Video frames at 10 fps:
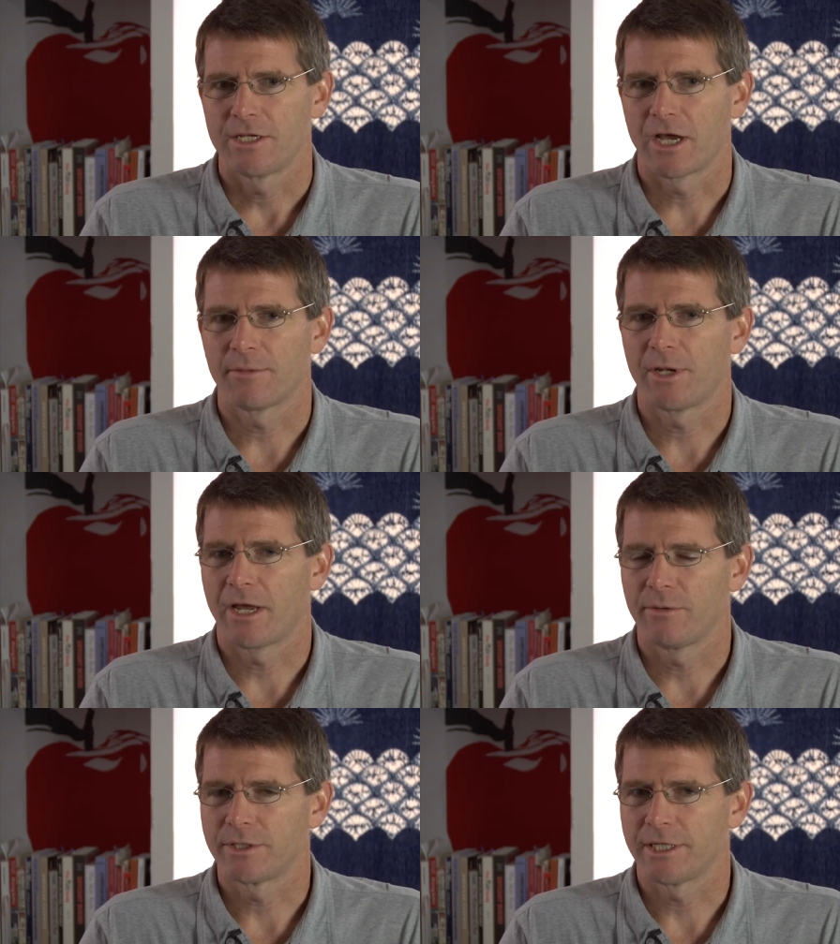document
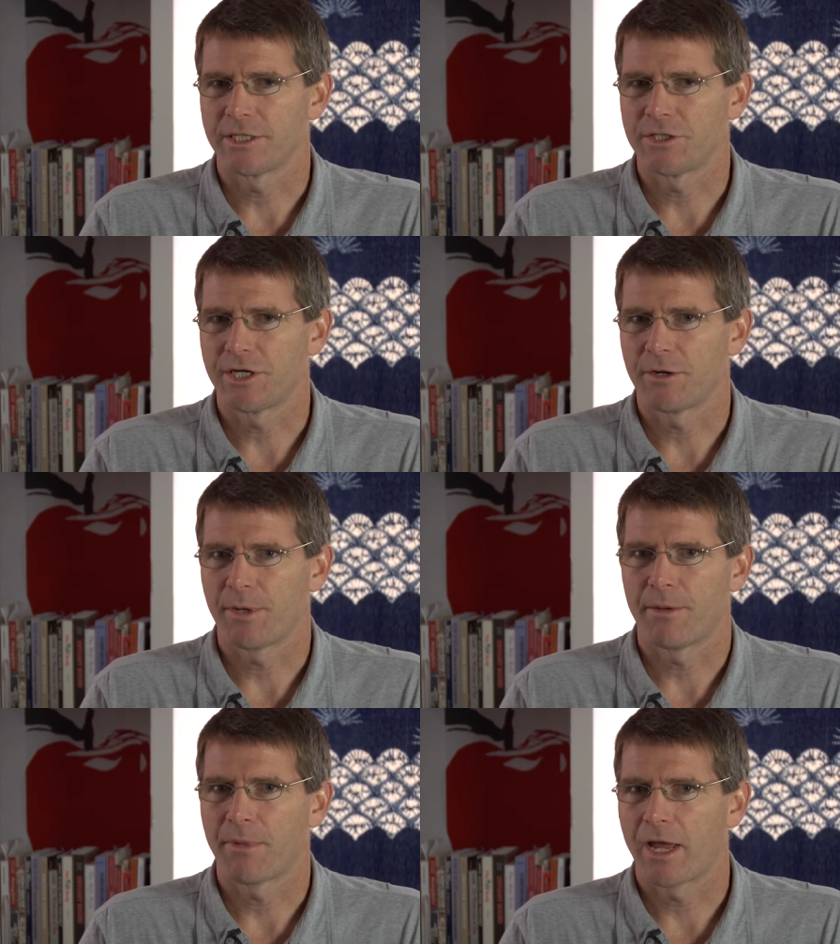I always like to share
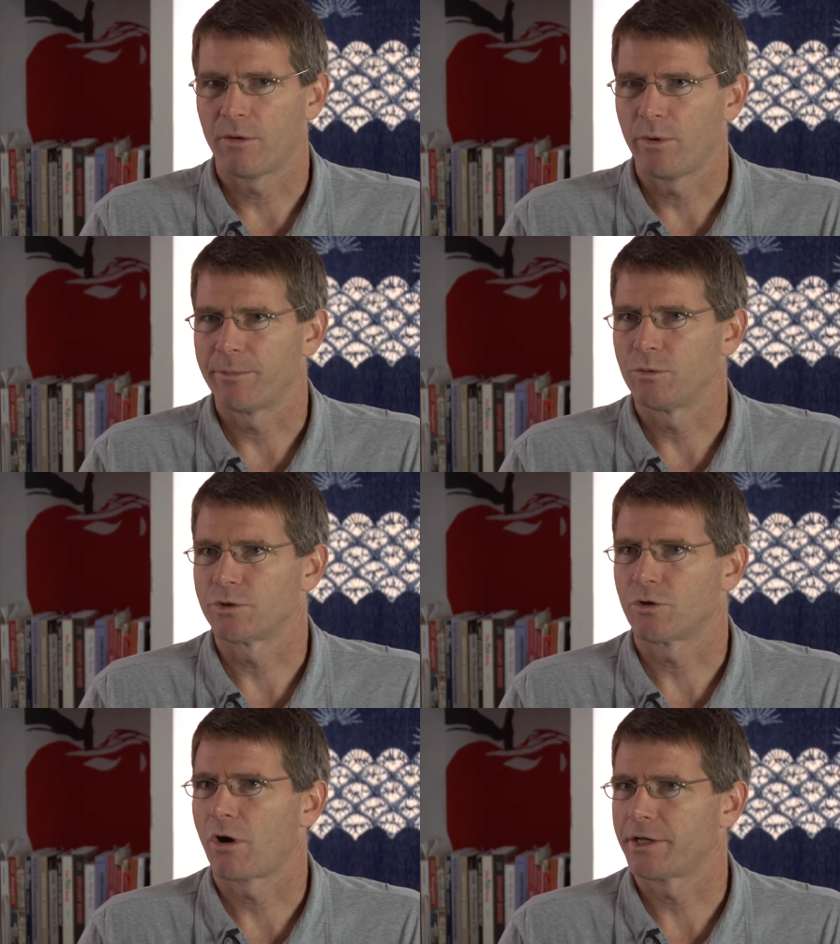about a Mayan woman who
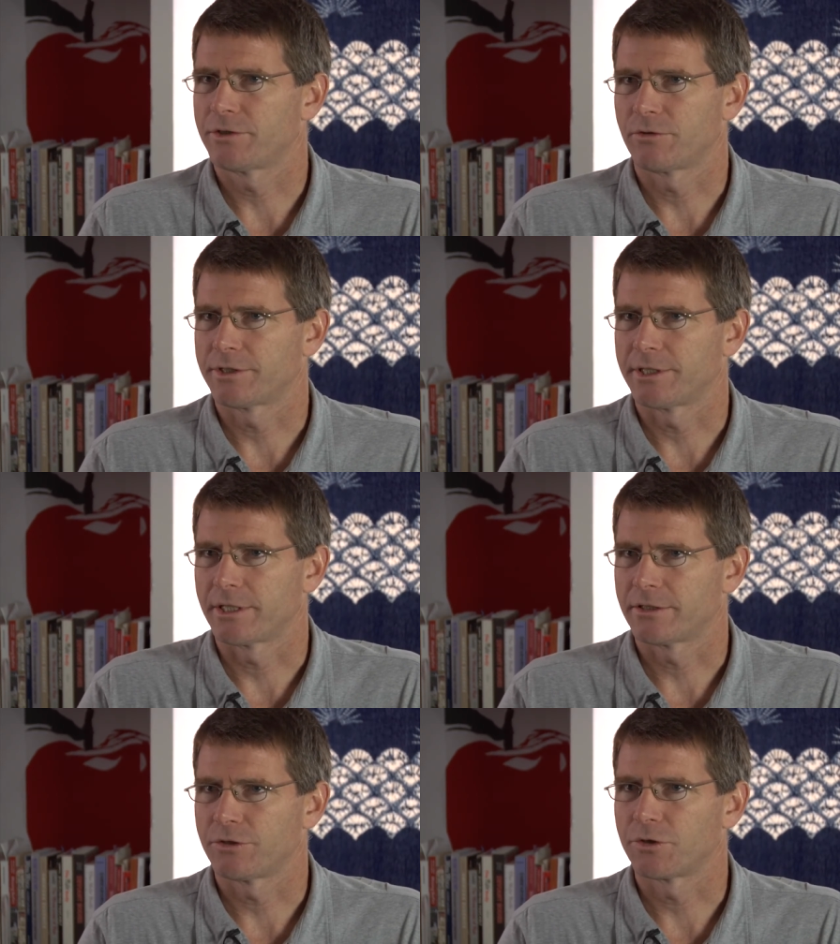was cross-dressing
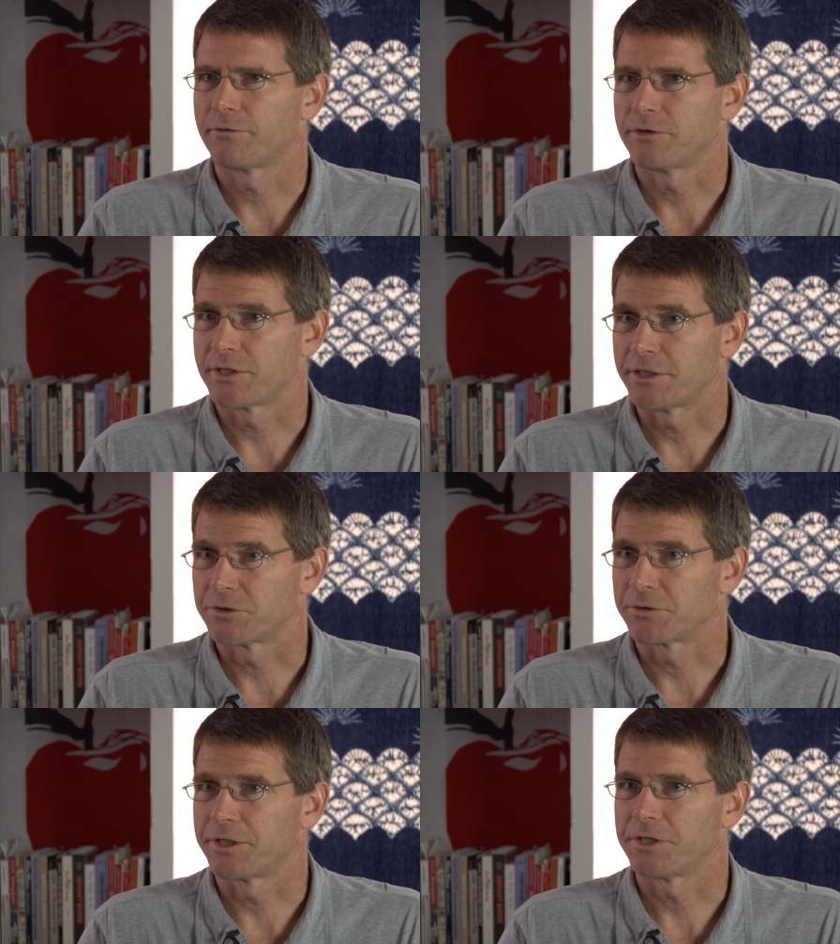at the turn of the century.